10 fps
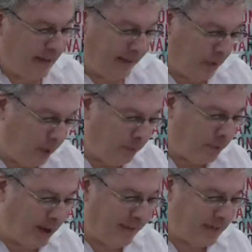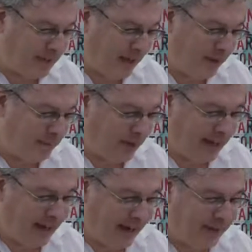and the old Provincetown
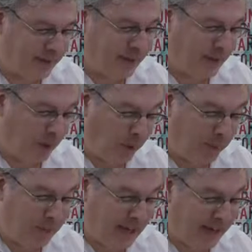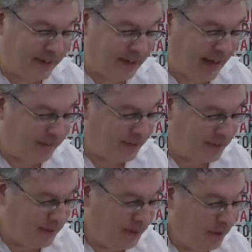Playhouse, and the old Minetta Tavern,